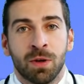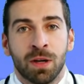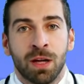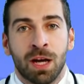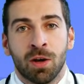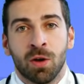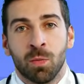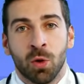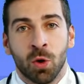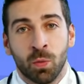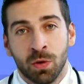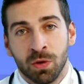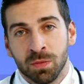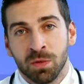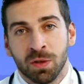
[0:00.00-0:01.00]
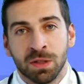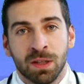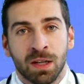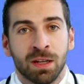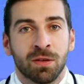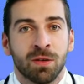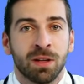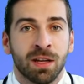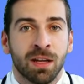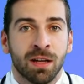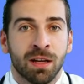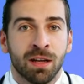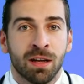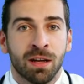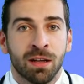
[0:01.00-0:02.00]
Subtle warning signs
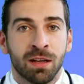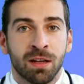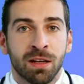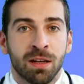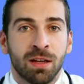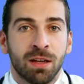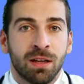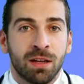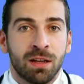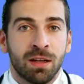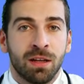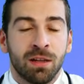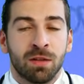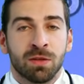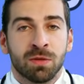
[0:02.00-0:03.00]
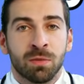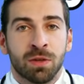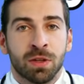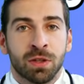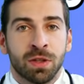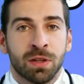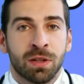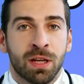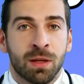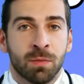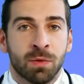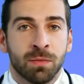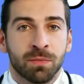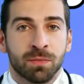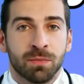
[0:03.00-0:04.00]
that your body's running low on D3.
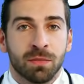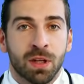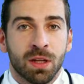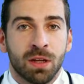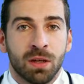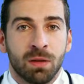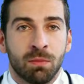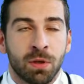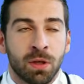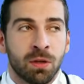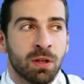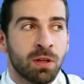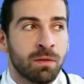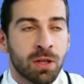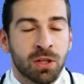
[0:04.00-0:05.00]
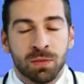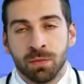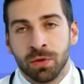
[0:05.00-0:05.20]
But here's the good